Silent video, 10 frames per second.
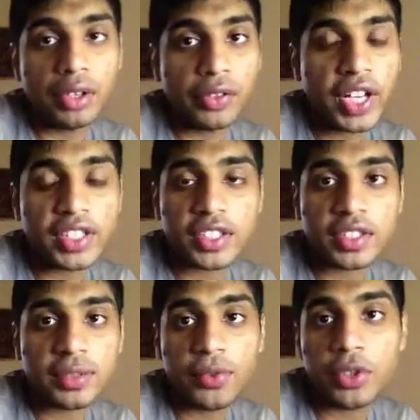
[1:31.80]

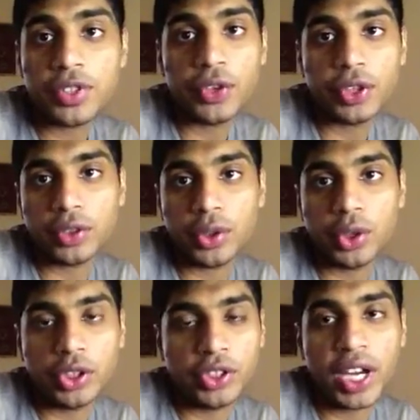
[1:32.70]
that's, first of all,
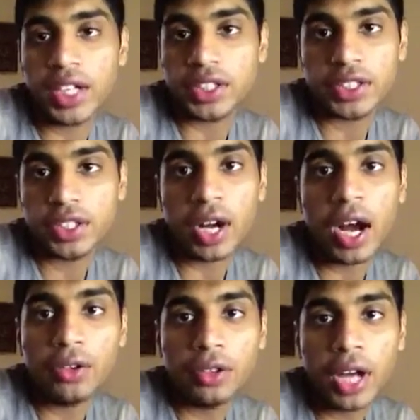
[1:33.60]
that's,
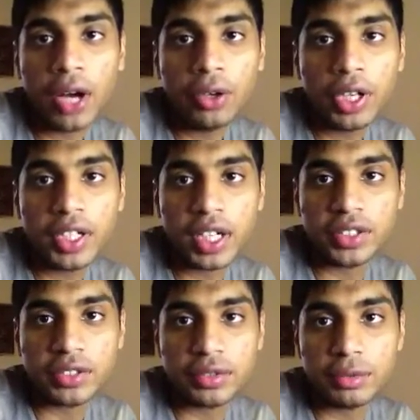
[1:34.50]
how could a
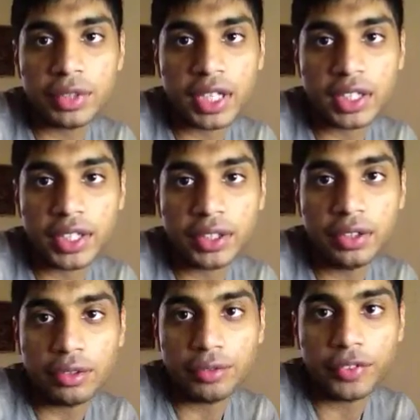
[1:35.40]
dentist do that? Like,
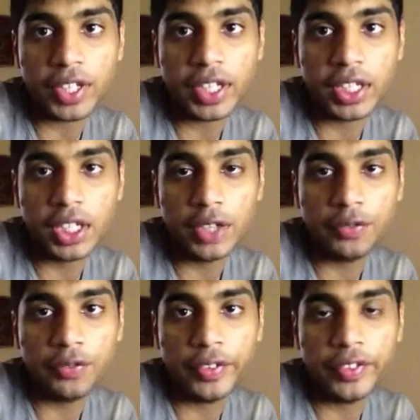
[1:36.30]
if
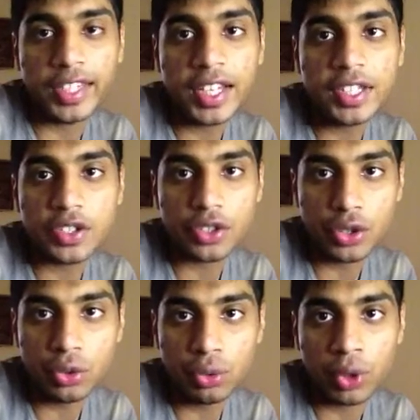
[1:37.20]
the dentist
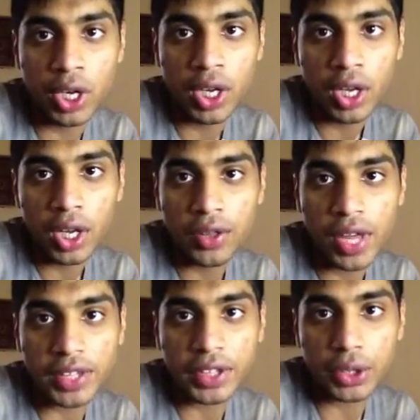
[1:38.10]
knew
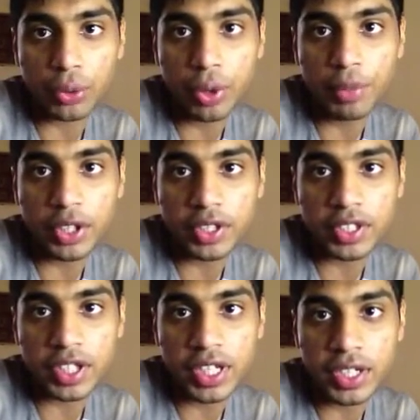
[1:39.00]
that their
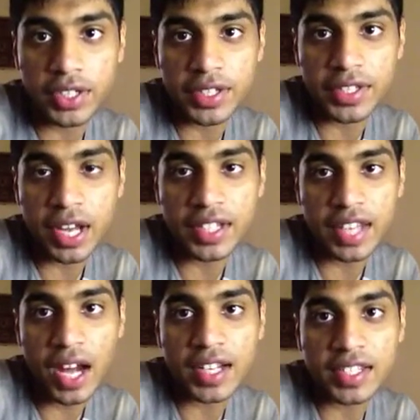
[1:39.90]
equipment is
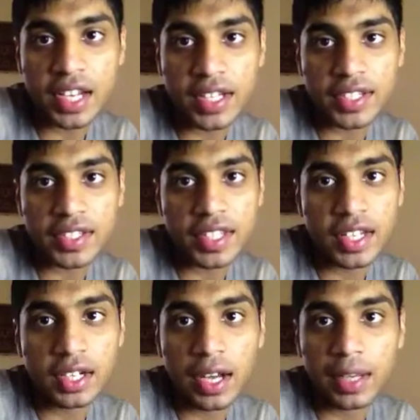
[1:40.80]
unsanitized,
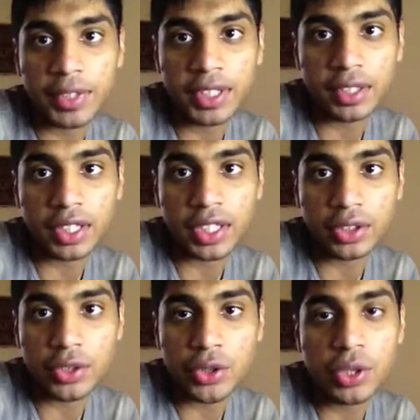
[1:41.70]
then I mean, like,
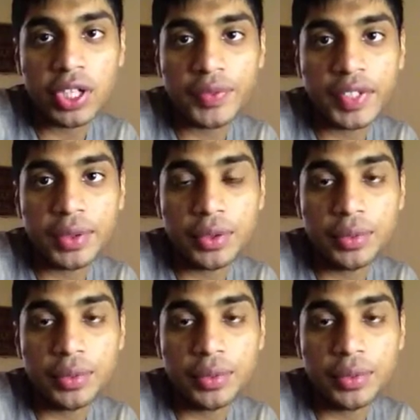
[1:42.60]
you shouldn't even